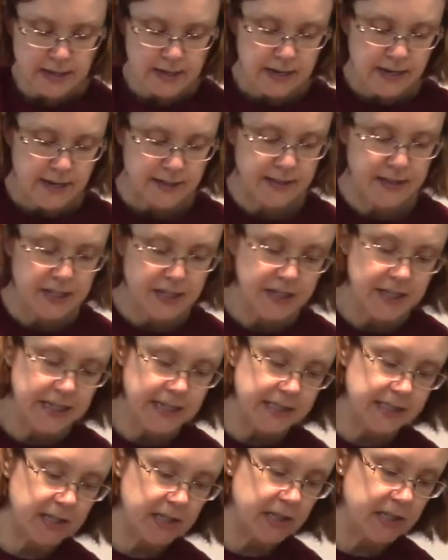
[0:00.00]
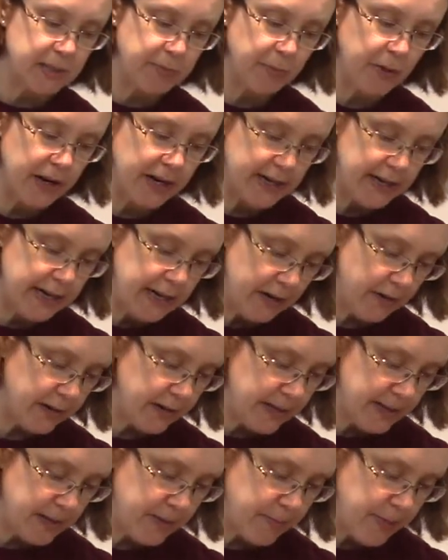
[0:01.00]
And then you need to spread it out
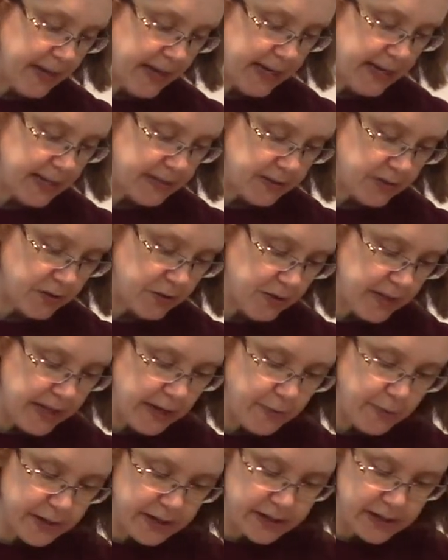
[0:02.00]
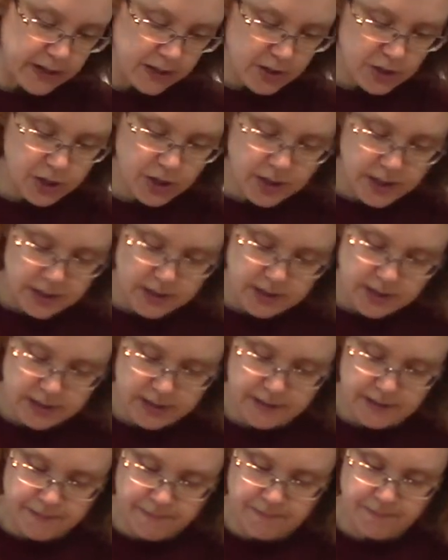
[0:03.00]
in the pan so that when it
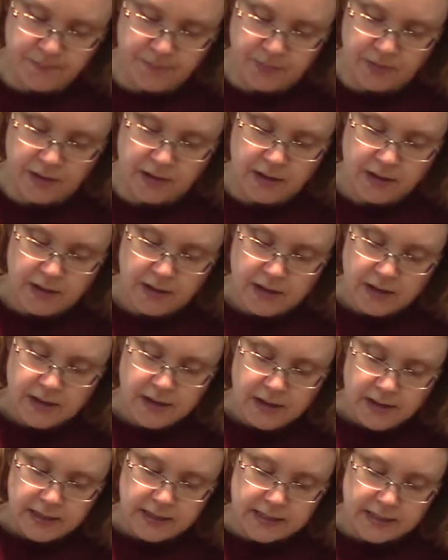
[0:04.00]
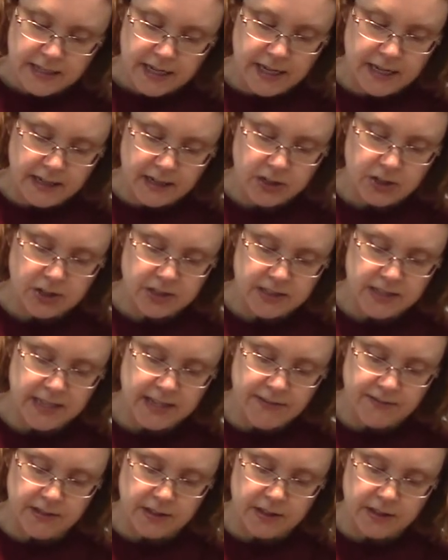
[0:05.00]
cooks, it kind of cooks
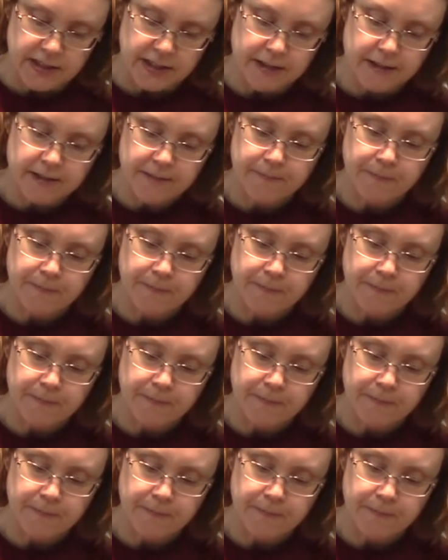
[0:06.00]
evenly.